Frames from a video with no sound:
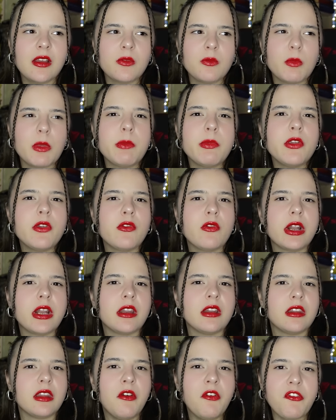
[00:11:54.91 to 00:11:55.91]
maybe you read a
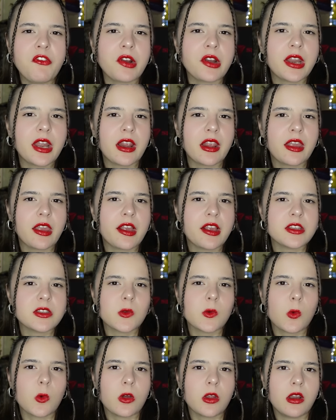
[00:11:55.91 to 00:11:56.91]
different Ellie
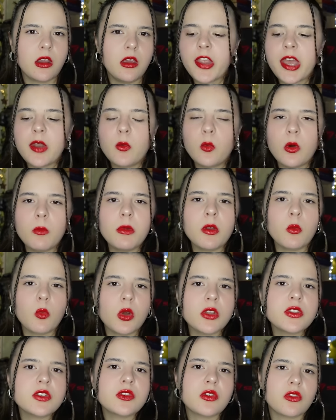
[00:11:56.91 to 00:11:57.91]
Hazelwood. That woman
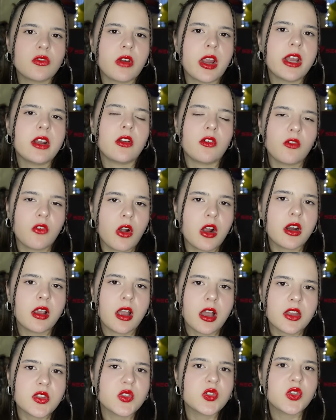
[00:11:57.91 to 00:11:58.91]
wants to write
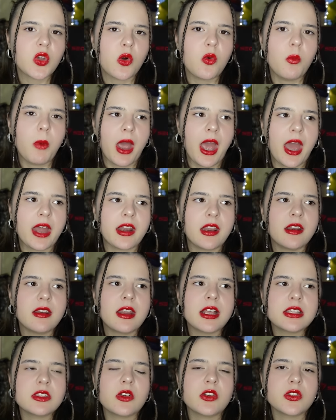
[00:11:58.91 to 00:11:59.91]
erotica so bad, and
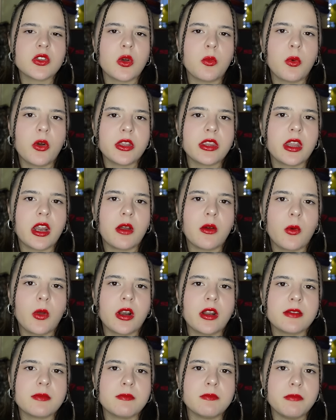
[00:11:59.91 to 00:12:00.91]
that's also a point that I
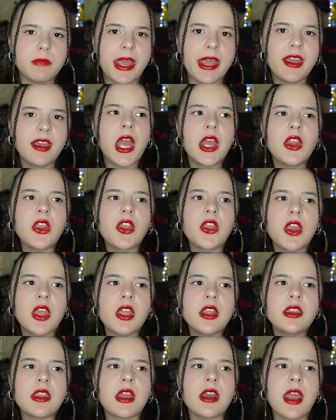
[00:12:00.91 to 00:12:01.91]
want to make. I
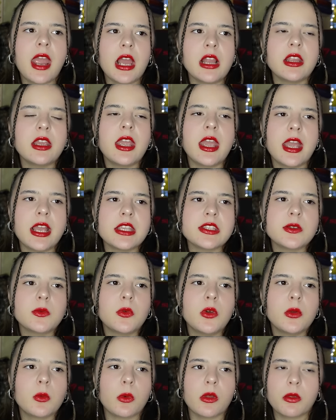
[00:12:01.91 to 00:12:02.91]
think that Ellie
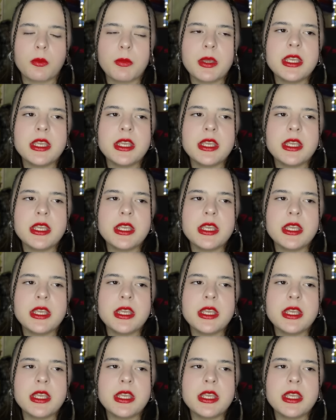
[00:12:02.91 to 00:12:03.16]
Hazelwood, with